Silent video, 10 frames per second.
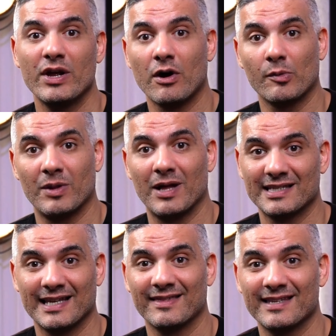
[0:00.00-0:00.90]
We got a reply
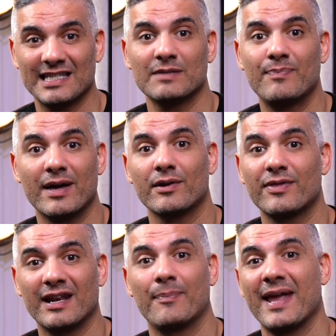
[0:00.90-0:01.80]
saying, this is better
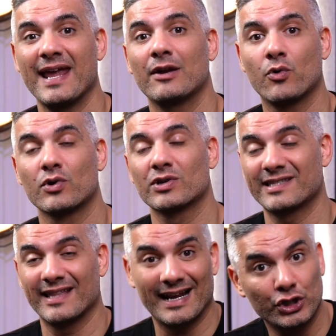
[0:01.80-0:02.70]
than a paid course
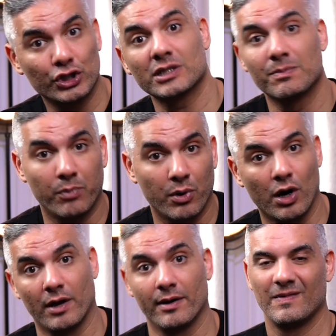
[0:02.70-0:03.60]
that I just
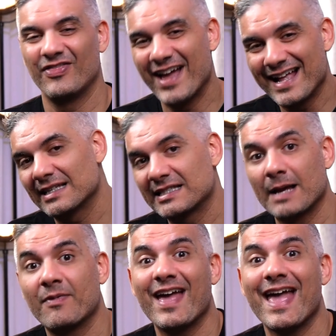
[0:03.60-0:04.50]
bought. That's the
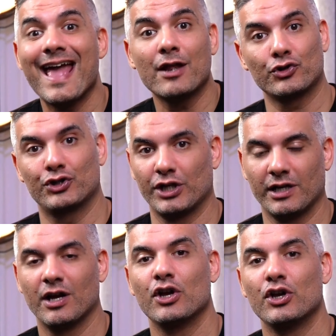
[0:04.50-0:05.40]
type of
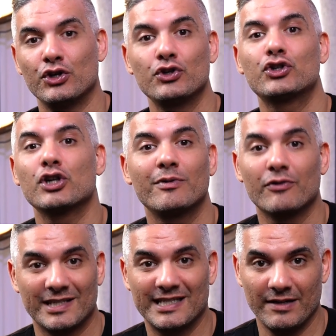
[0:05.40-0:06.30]
energy you should be
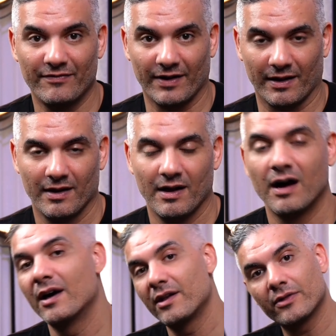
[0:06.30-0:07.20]
receiving.
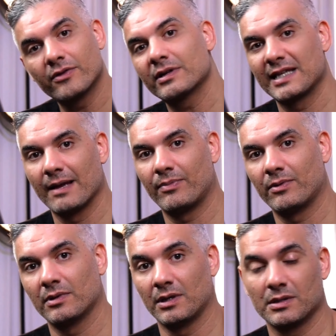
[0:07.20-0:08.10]
Another
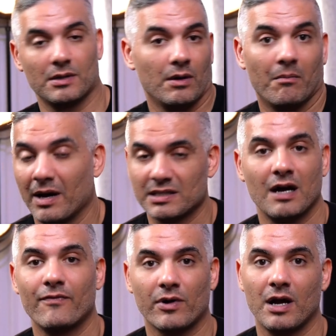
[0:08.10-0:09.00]
example is my software